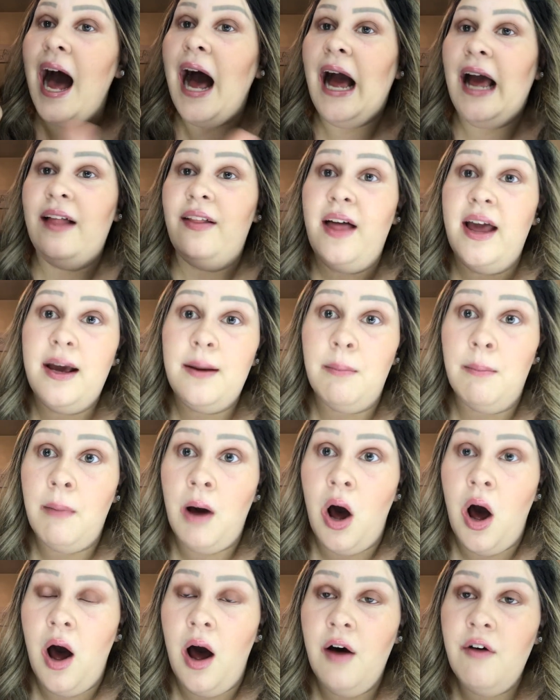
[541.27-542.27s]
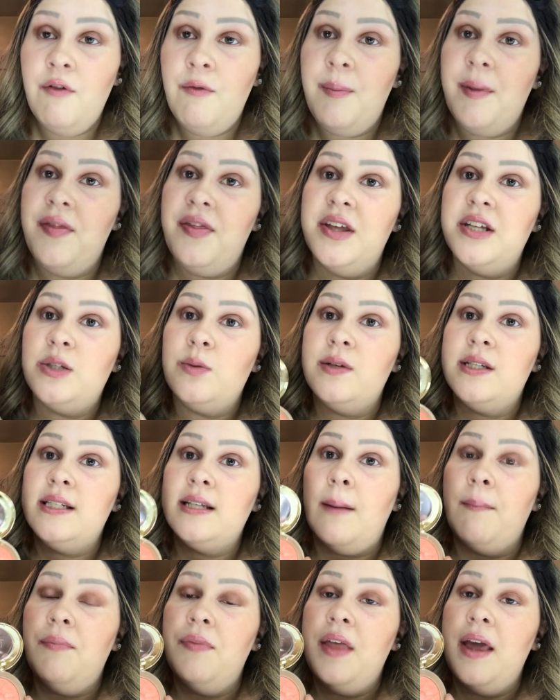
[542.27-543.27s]
I like mauve, but this was
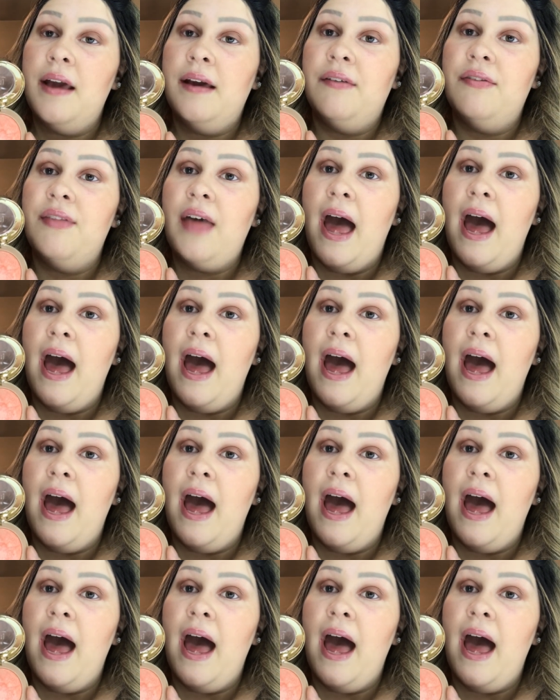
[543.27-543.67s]
something